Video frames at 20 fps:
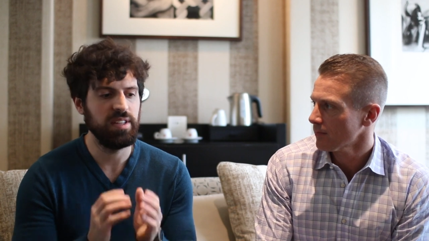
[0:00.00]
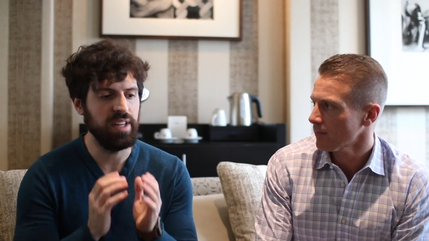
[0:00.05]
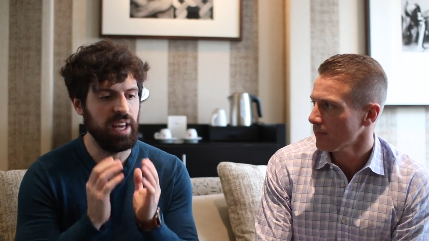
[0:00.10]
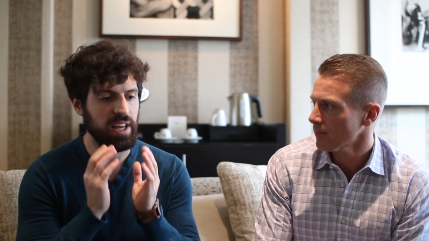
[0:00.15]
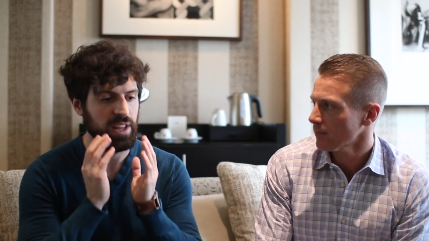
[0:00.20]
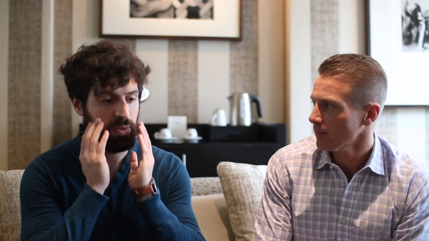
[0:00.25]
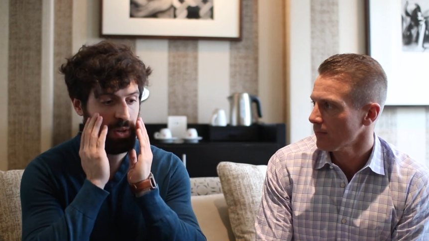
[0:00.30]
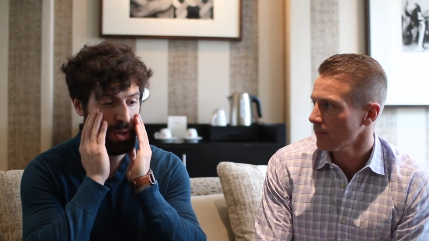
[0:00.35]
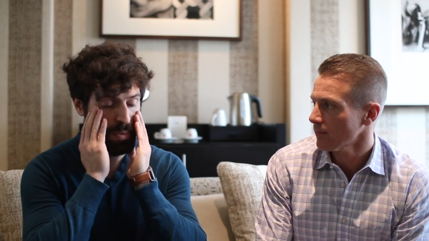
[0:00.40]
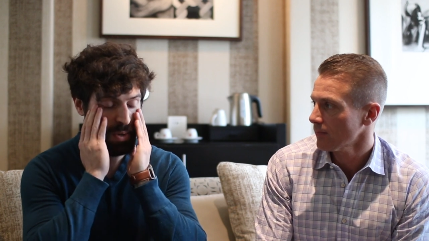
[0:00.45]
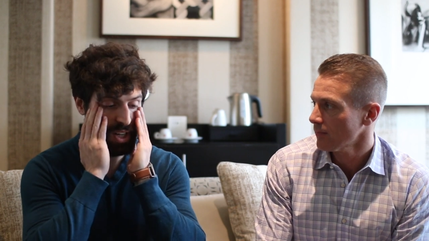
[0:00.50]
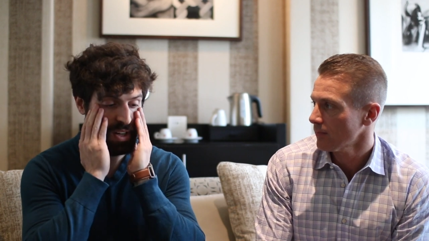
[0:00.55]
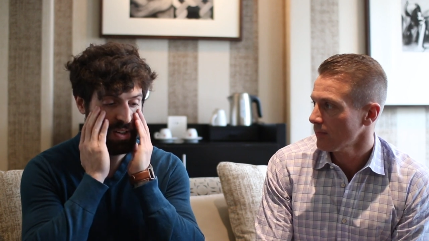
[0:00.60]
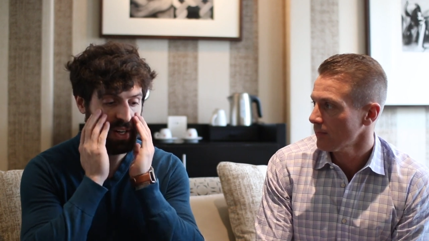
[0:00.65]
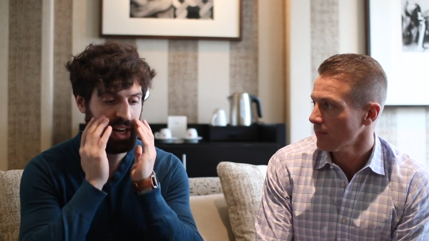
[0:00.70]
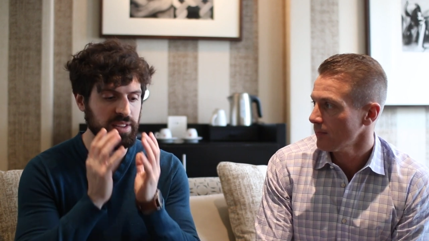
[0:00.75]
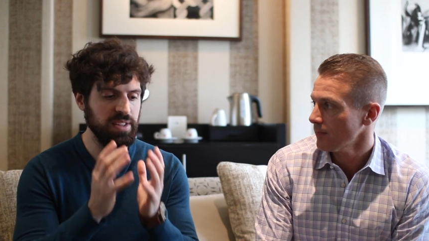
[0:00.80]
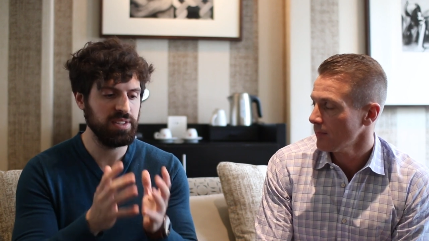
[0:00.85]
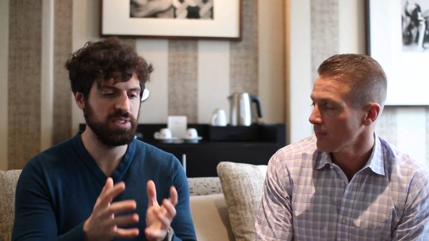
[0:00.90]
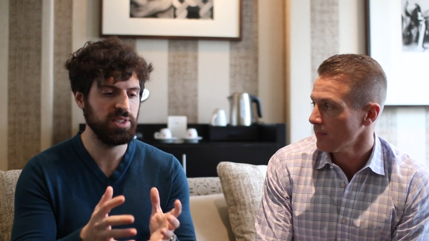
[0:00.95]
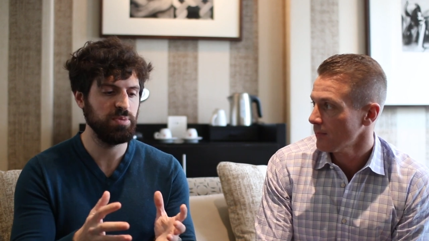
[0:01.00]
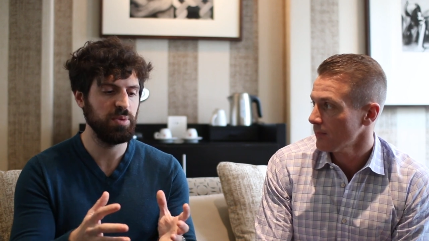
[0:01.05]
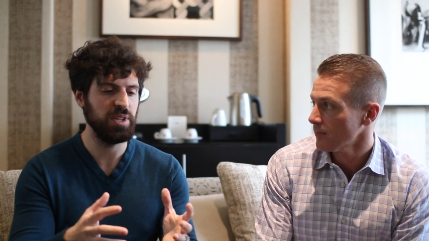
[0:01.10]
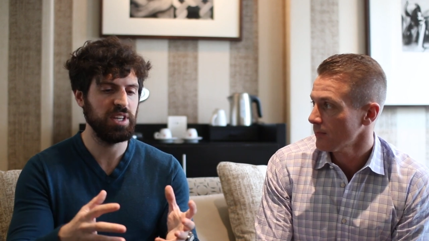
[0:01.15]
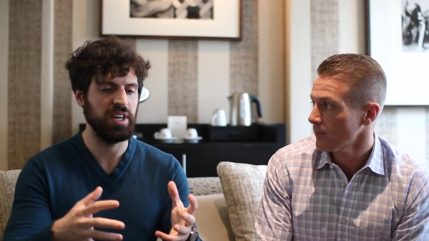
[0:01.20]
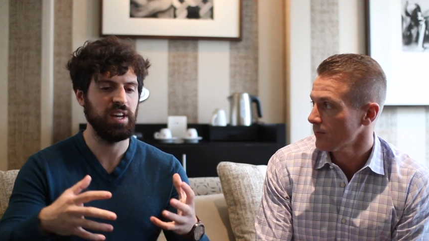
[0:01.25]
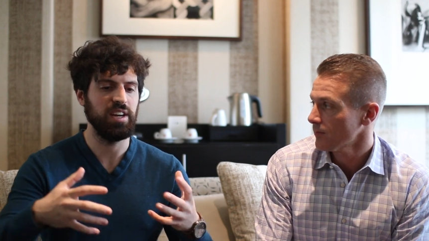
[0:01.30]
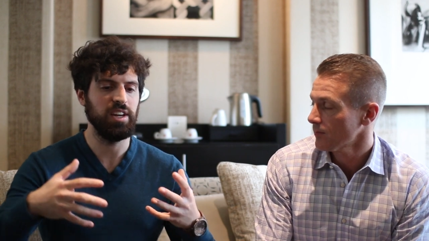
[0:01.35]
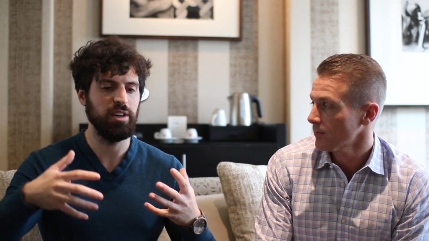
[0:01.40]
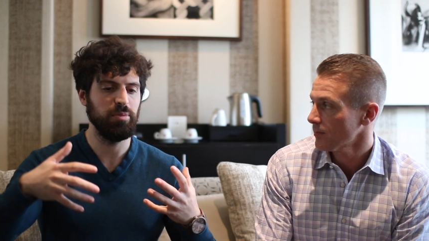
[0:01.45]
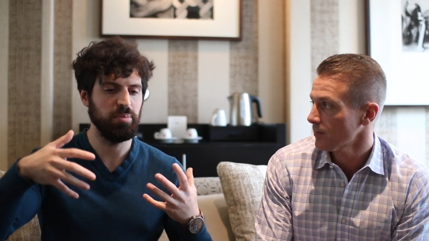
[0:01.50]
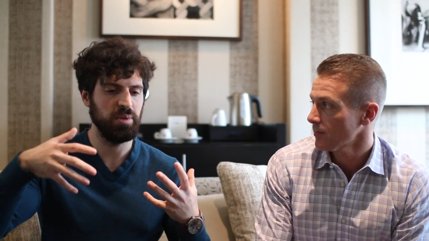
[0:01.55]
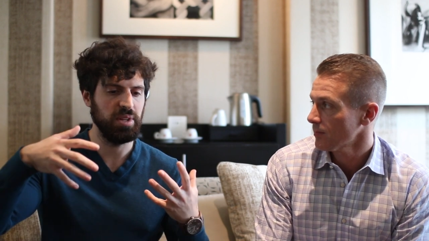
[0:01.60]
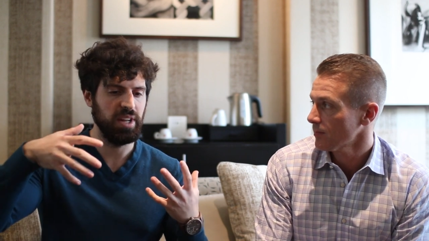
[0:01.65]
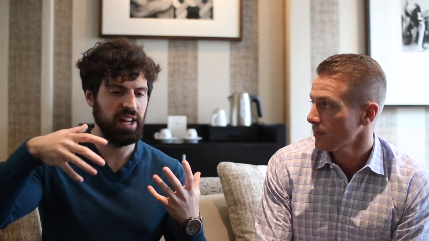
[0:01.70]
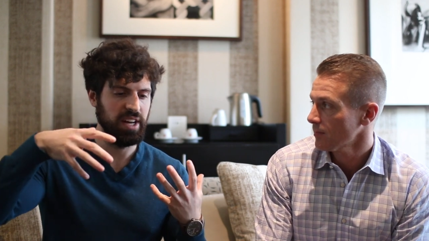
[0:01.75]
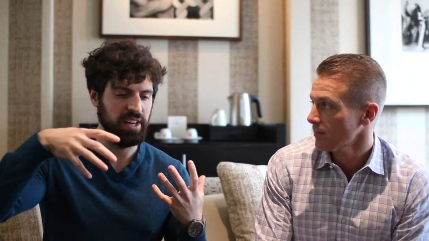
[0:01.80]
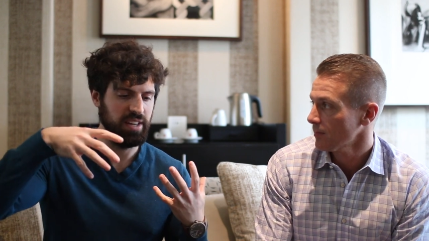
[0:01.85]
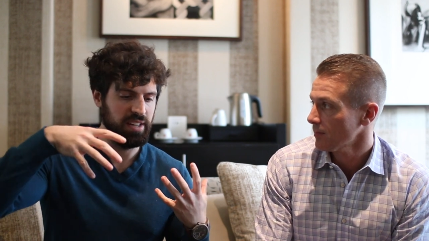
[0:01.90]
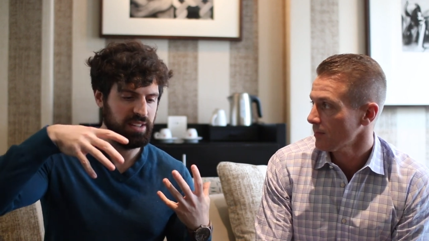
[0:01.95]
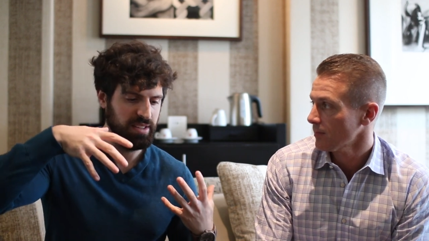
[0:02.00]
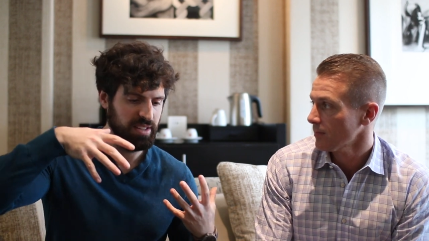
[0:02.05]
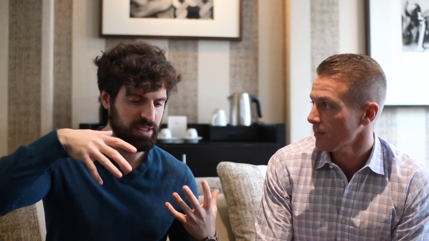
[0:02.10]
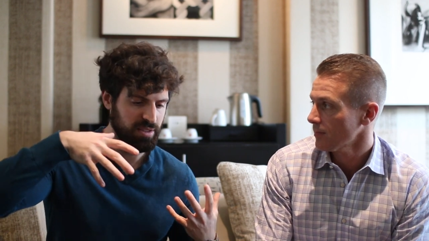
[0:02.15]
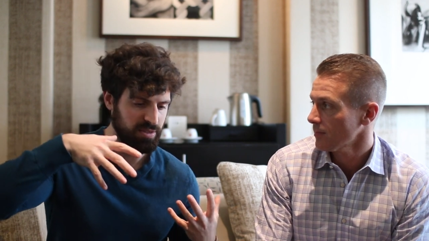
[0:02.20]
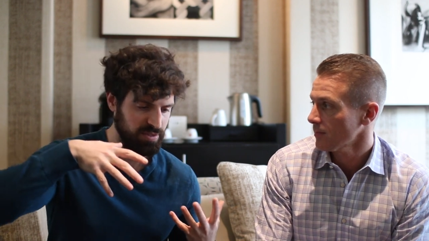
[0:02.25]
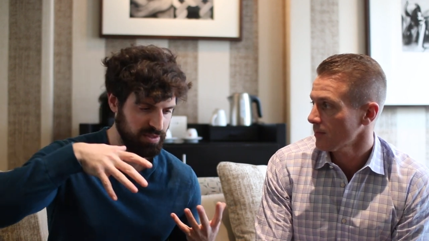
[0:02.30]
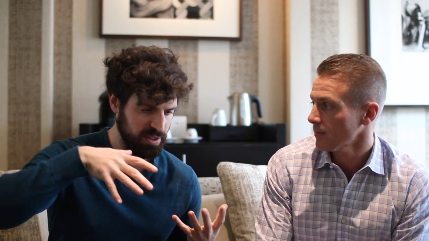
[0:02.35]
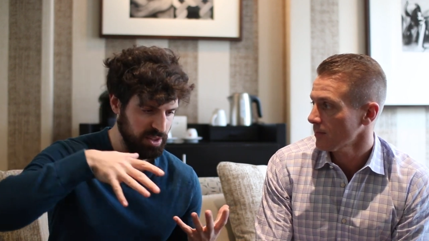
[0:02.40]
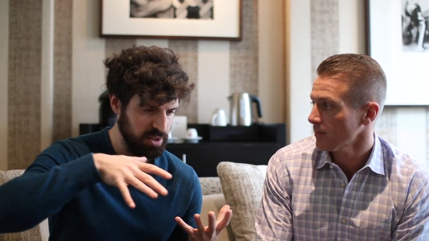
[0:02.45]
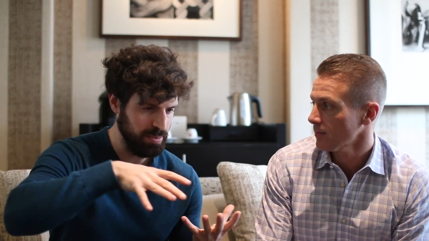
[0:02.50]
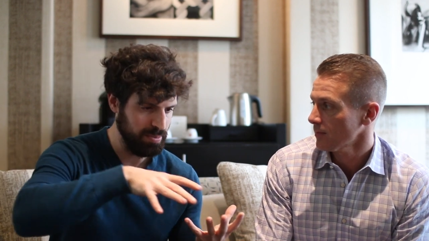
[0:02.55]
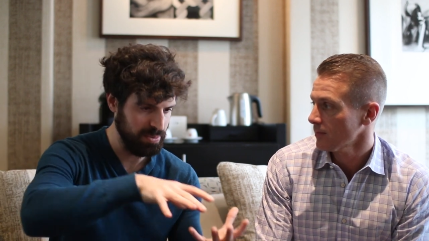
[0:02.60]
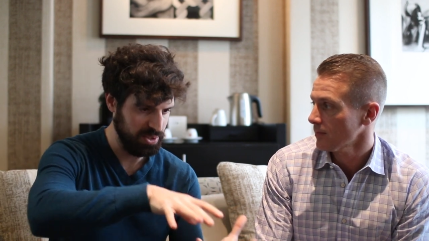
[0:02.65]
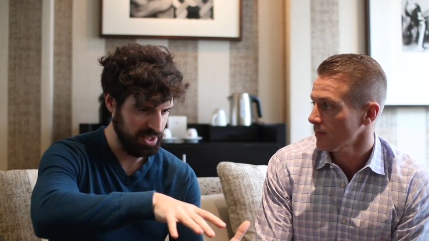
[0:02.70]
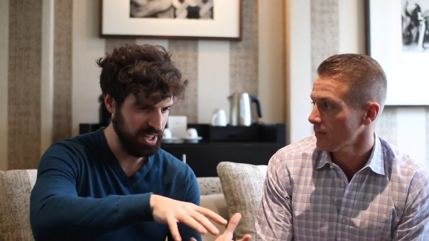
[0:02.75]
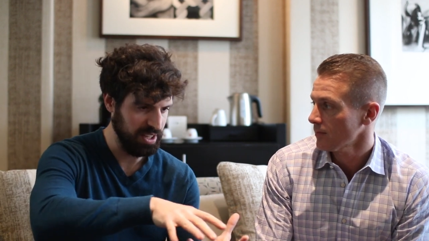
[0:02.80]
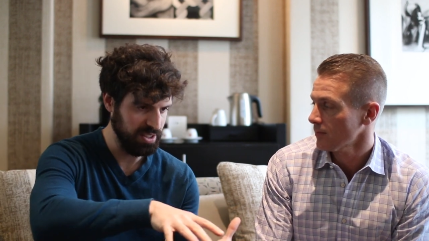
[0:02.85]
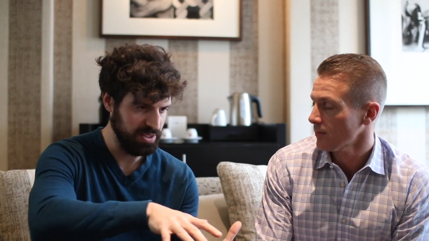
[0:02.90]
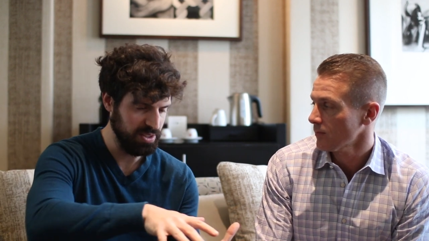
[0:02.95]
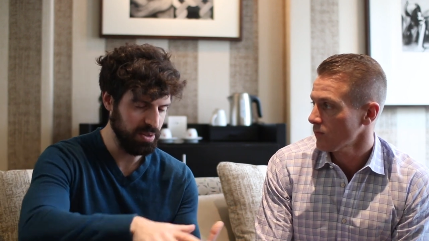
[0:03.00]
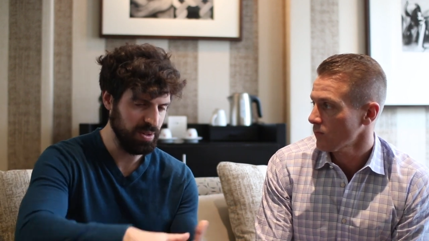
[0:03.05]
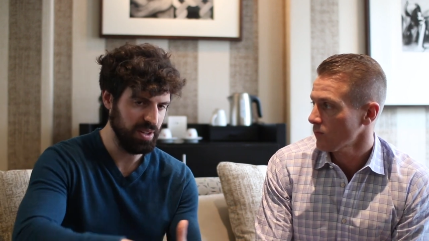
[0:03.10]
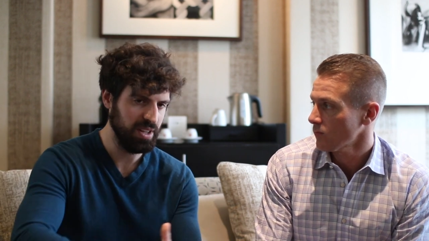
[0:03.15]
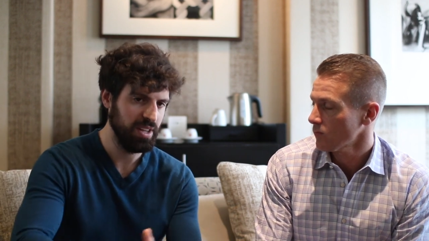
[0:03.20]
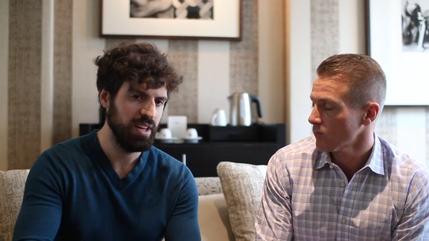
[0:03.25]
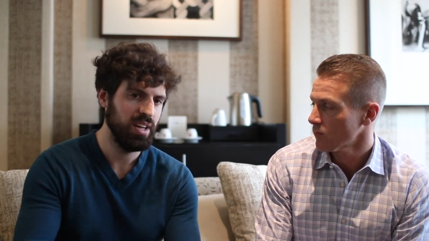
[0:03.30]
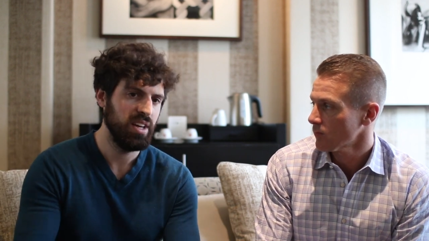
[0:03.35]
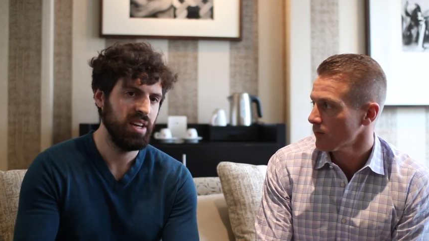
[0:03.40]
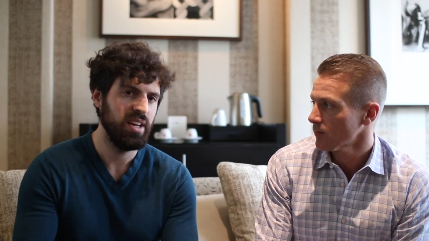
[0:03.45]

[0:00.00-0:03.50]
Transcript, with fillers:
Speaker 1: now, the way we get around this is we kind of apply the film side to it.